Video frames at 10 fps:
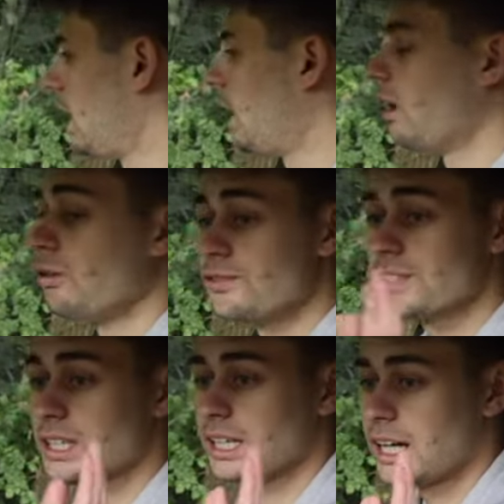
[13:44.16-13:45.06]

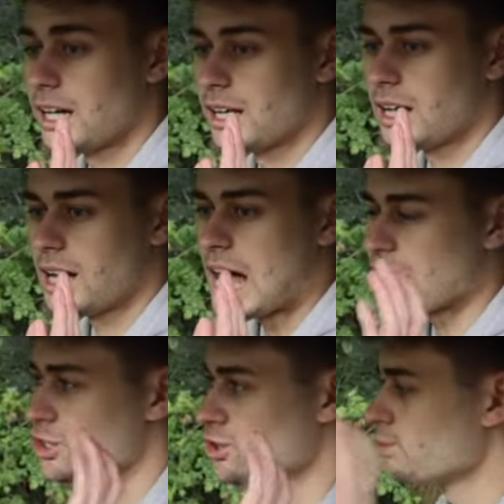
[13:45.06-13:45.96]
Obviously, I
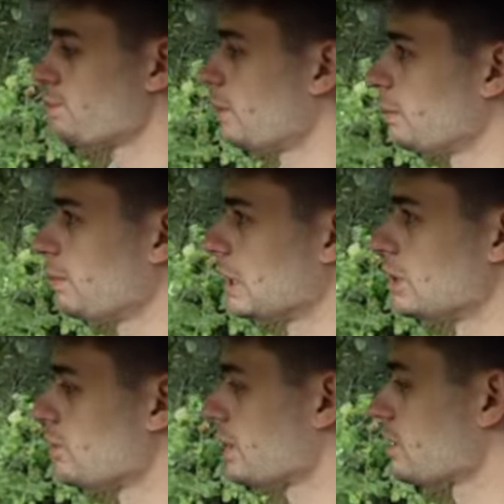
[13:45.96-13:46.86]
should probably
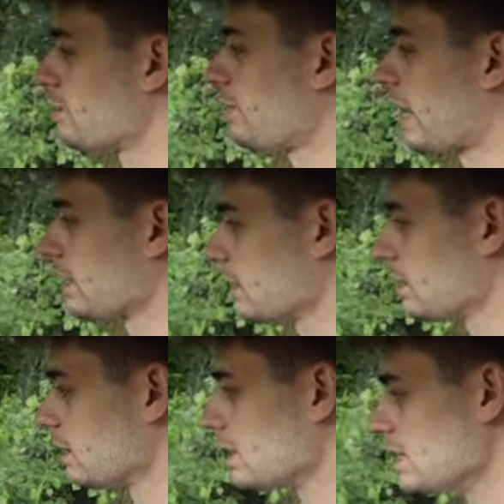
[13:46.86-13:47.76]
address the fact
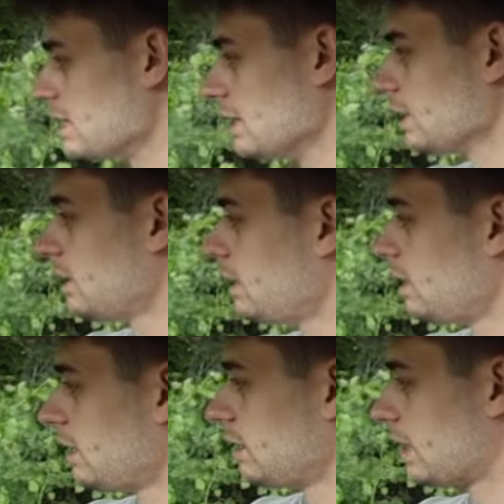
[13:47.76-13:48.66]
that the
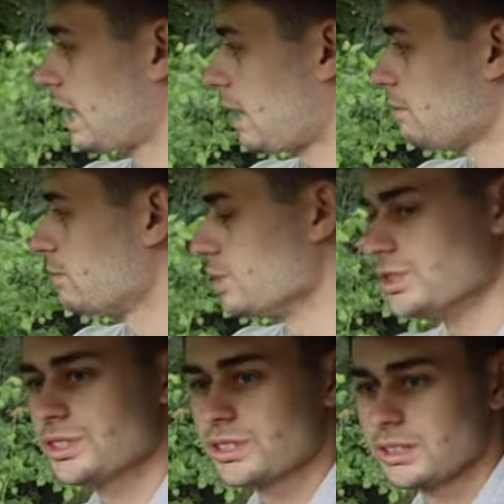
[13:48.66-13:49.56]

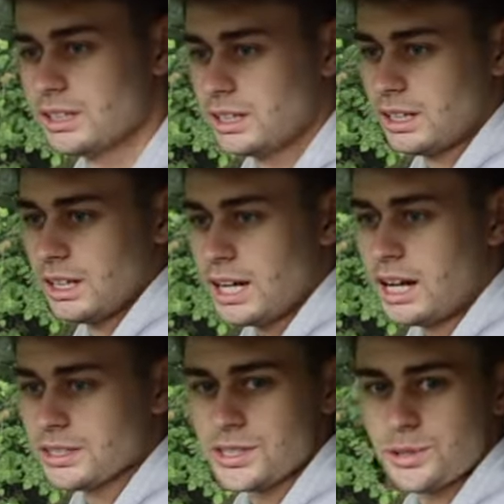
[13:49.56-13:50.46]
cameras
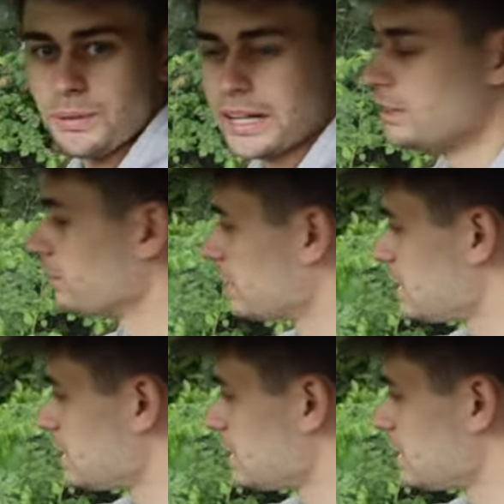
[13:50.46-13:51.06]
are displayed on